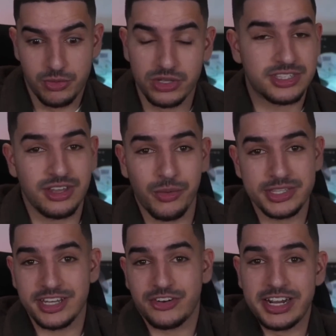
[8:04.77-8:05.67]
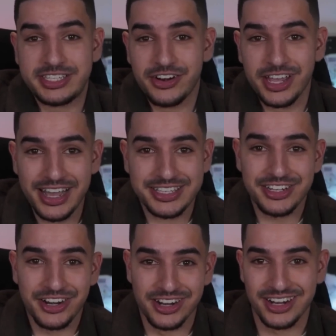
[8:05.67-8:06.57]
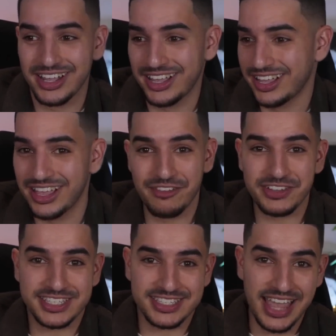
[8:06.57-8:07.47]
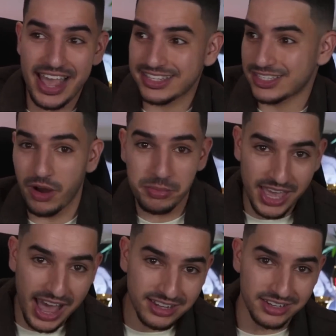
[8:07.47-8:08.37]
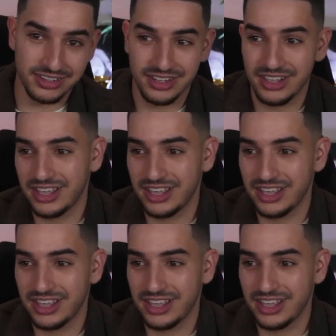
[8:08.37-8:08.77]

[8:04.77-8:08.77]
What's the criteria next year? If it's stats, probably Haaland.